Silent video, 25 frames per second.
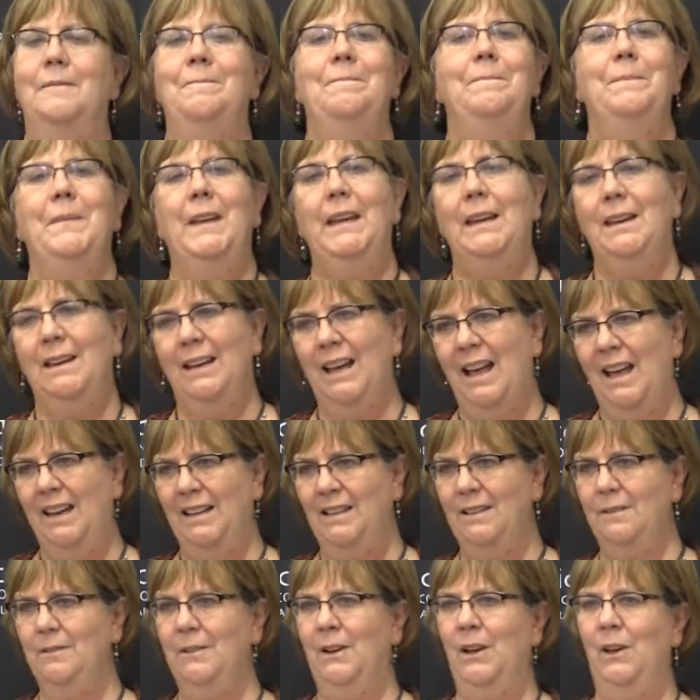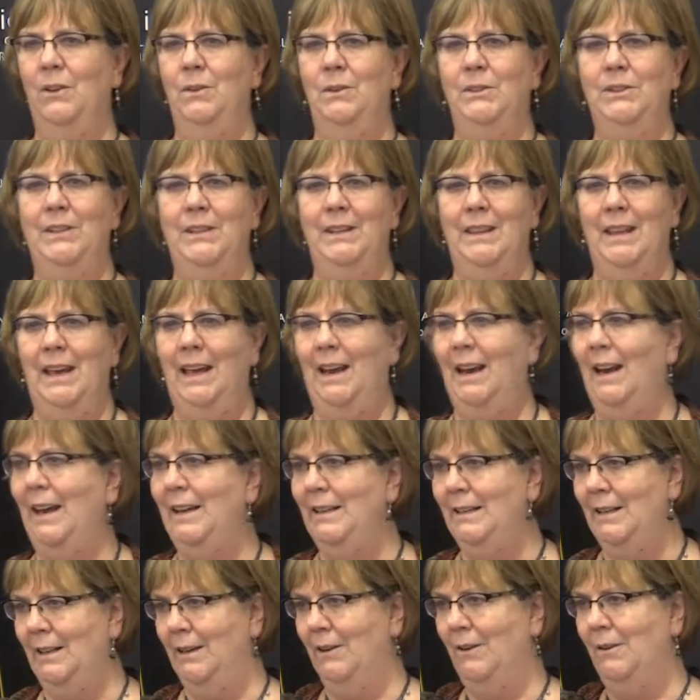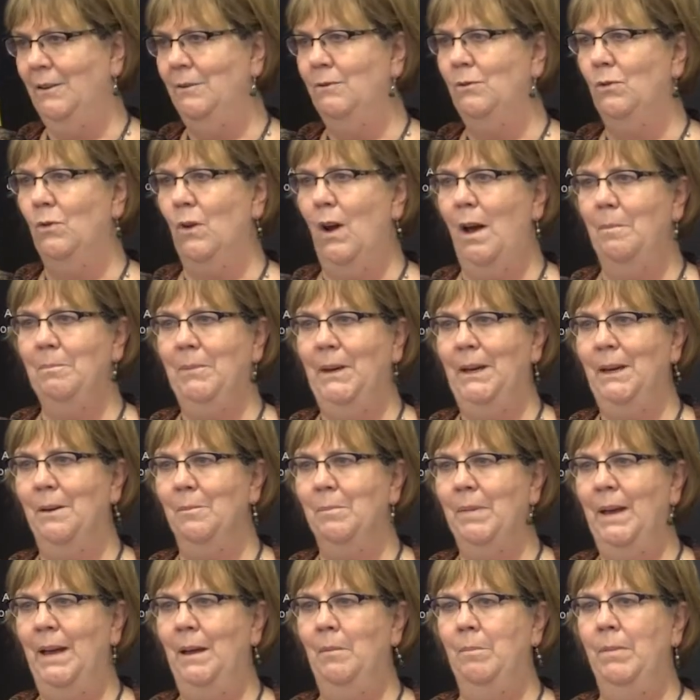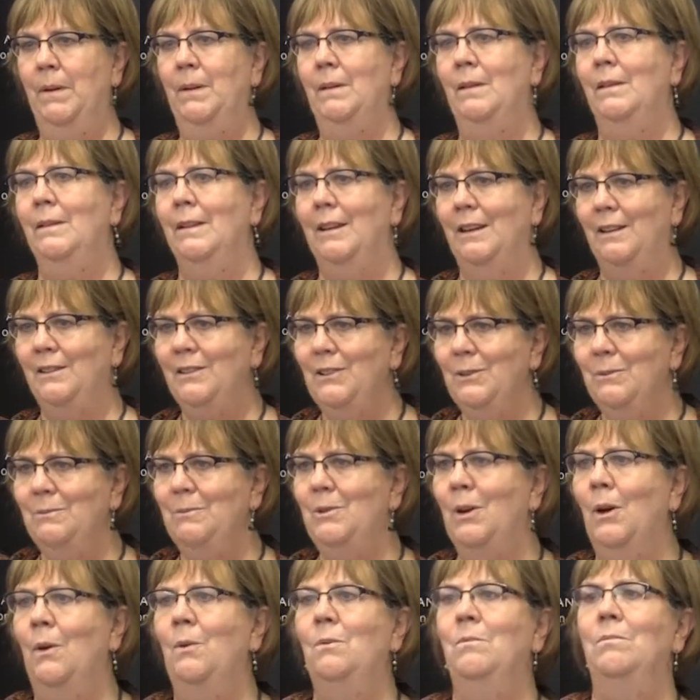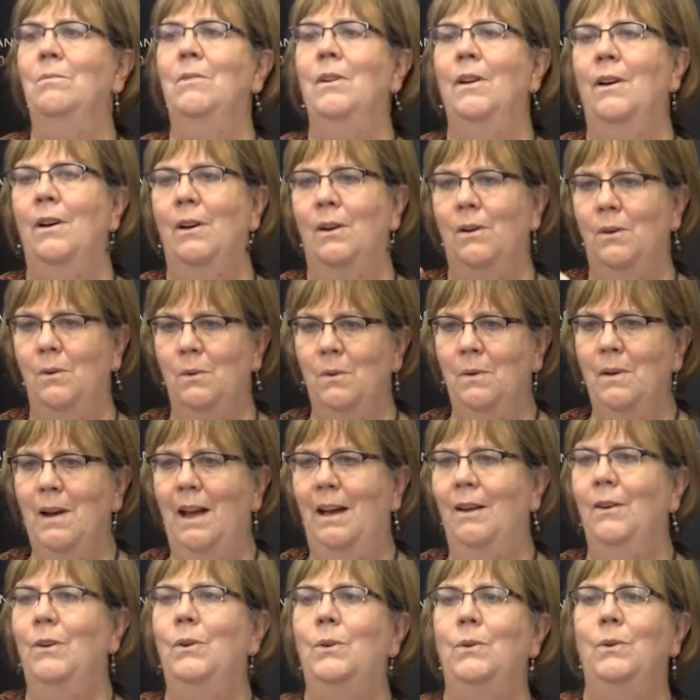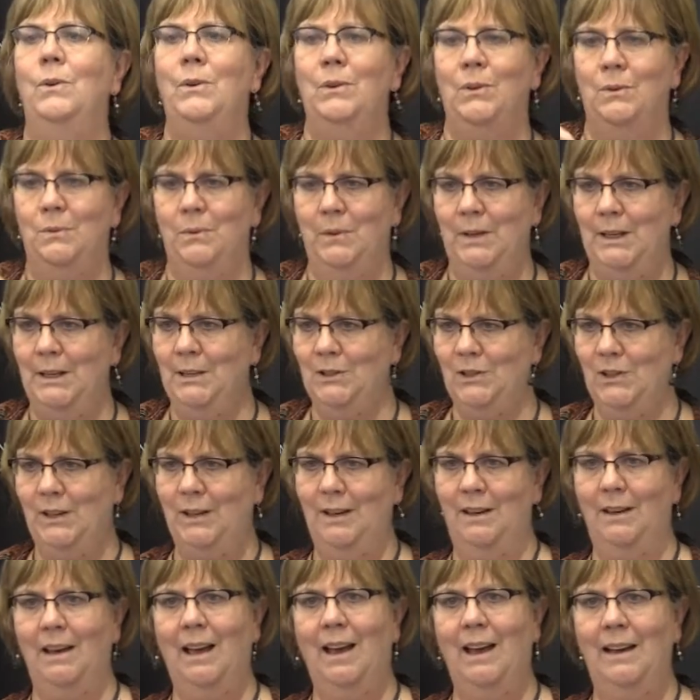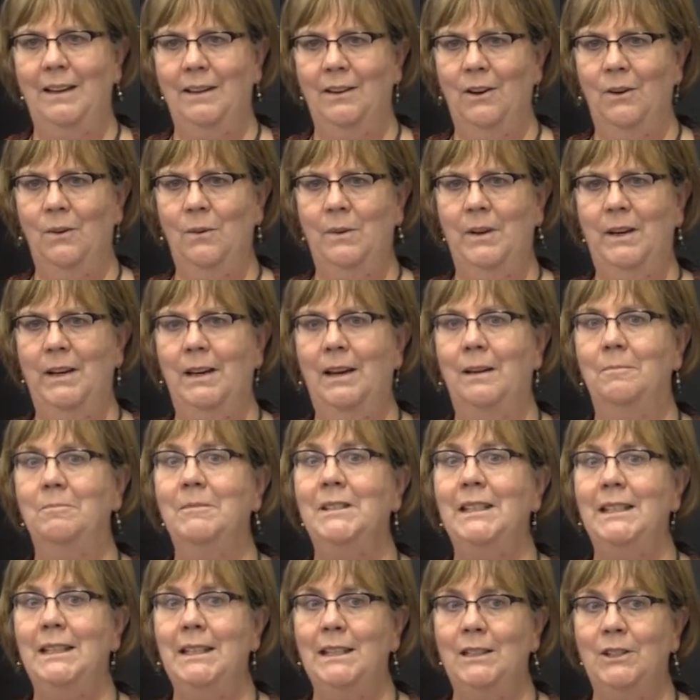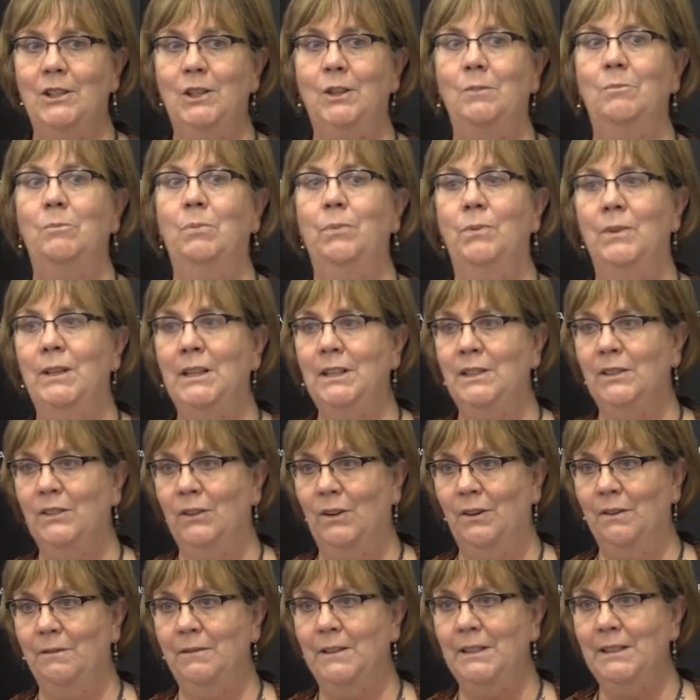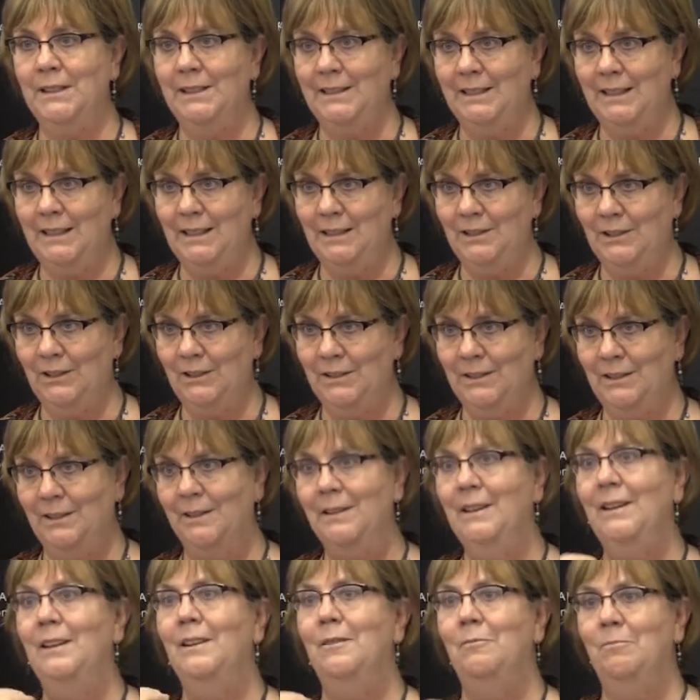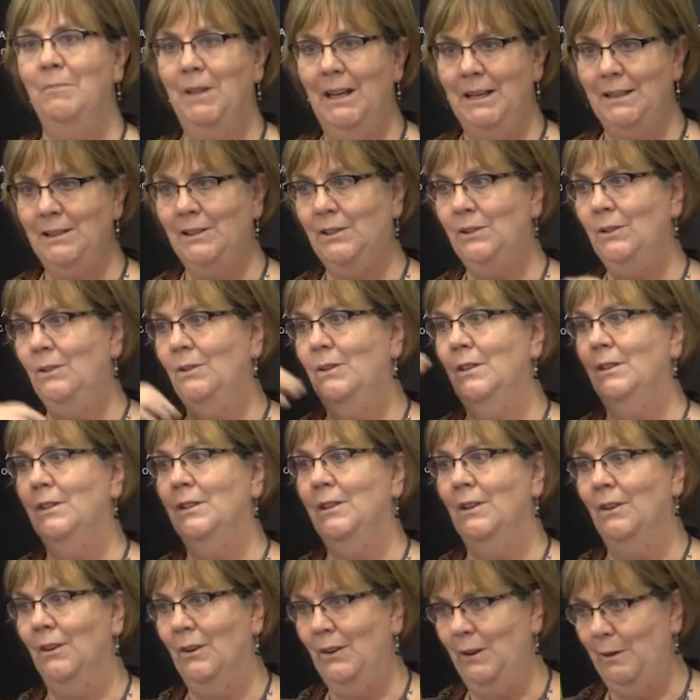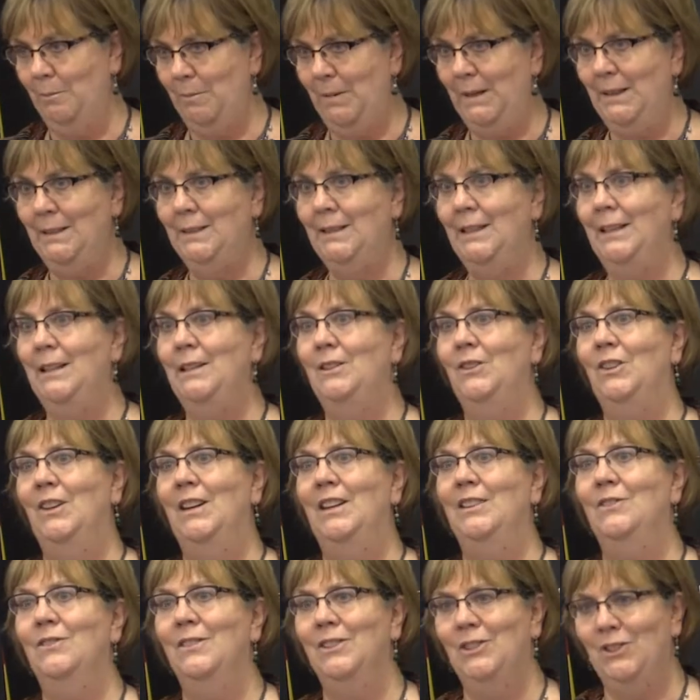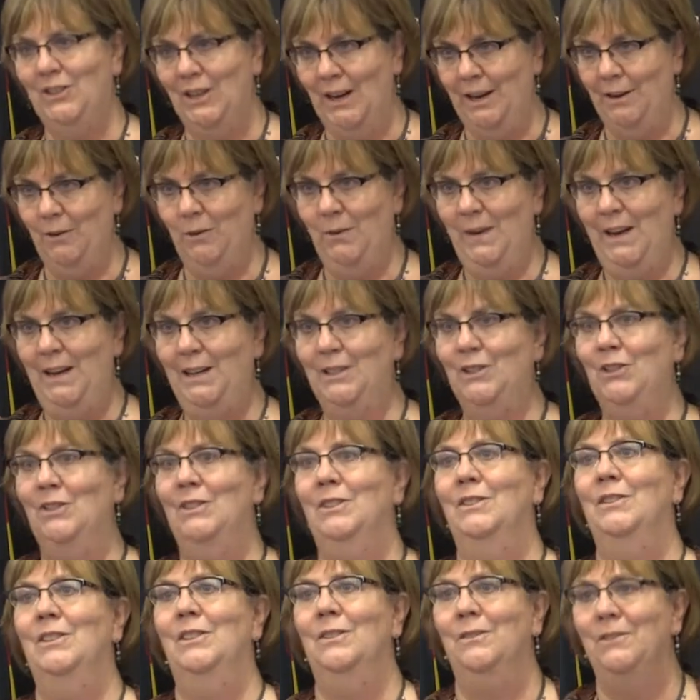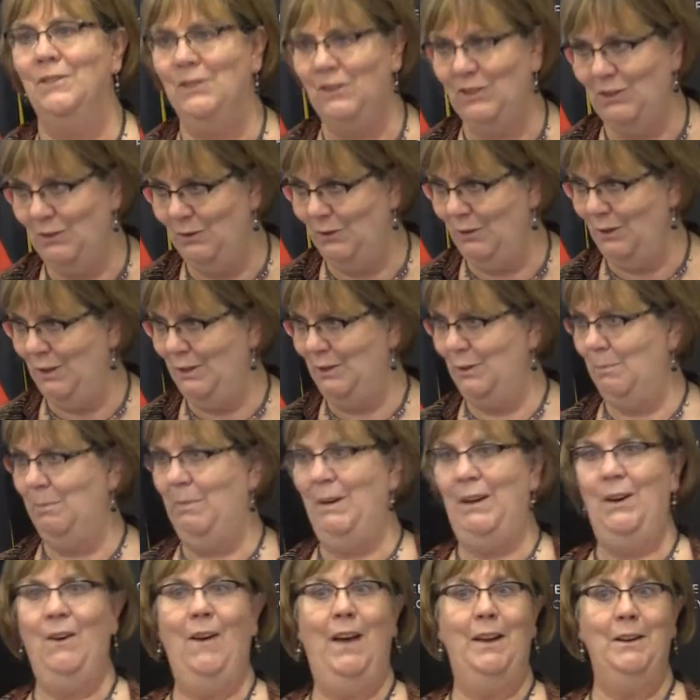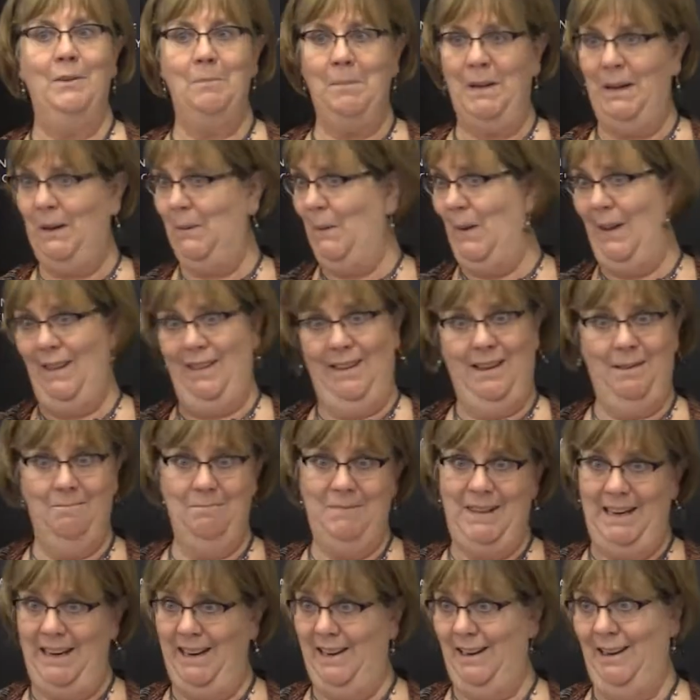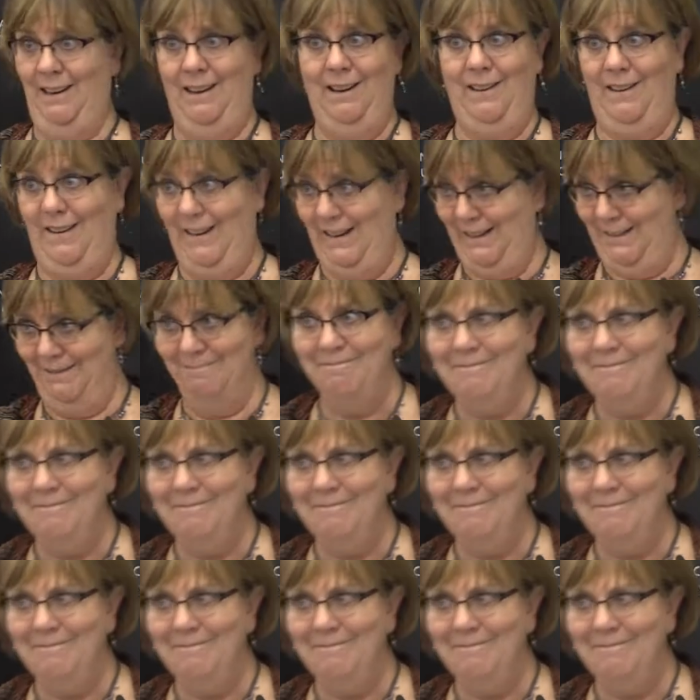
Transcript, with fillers: it kind of goes to that idea of dropping a pebble and you don't know who you're reaching. I know when I'm teaching pre service teachers, my students are going to be teaching generations of students beyond me while I'm dead and gone.